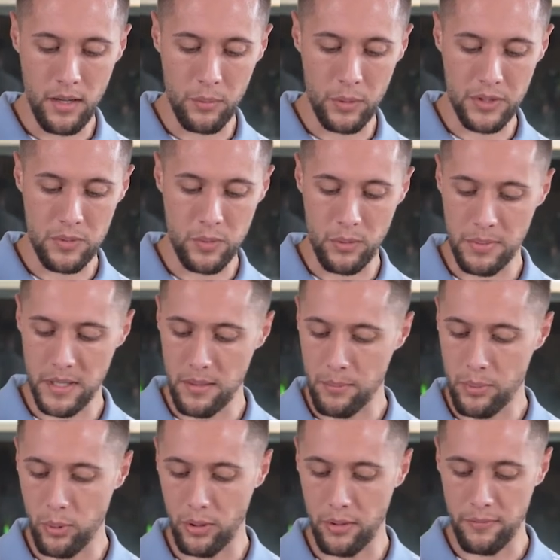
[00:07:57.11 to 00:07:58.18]
which will be
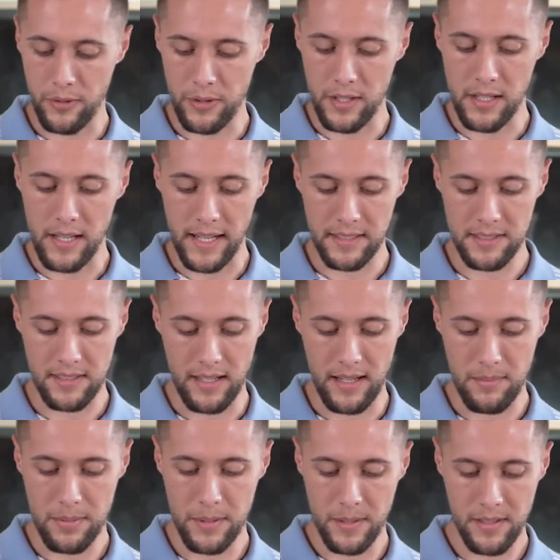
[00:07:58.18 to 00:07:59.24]
important for the next
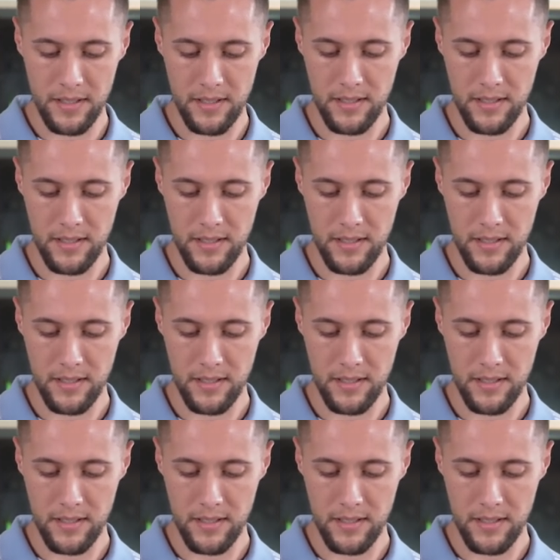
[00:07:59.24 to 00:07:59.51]
step.